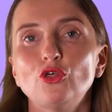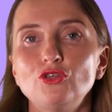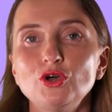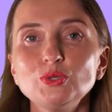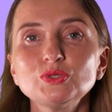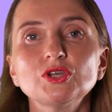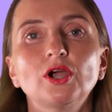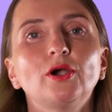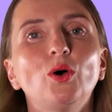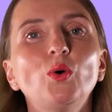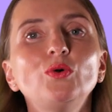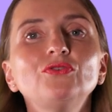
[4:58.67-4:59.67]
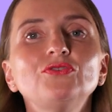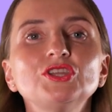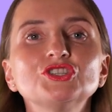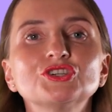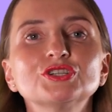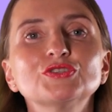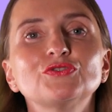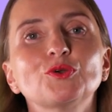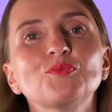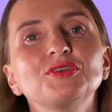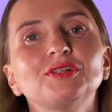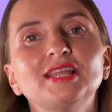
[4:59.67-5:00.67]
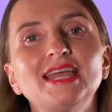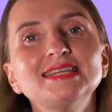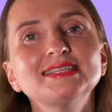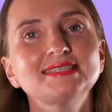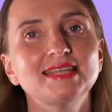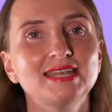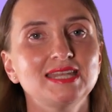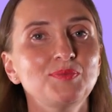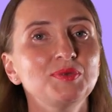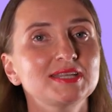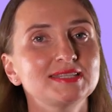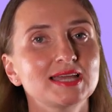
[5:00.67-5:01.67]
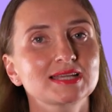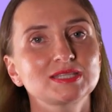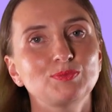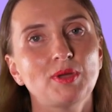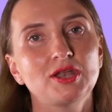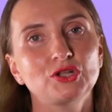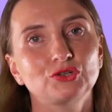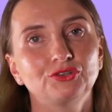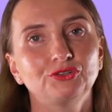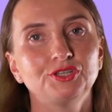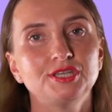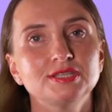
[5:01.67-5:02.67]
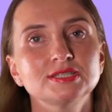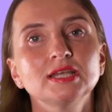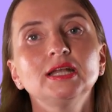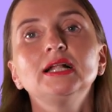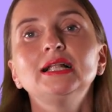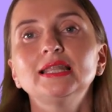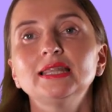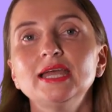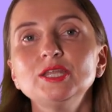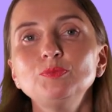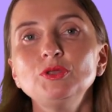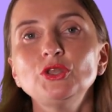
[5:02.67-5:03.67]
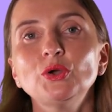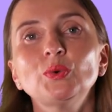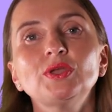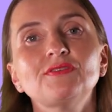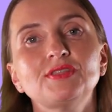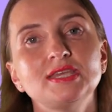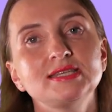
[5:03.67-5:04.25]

Those are all features from the latest Dynamic Text Panel release. Let me know if the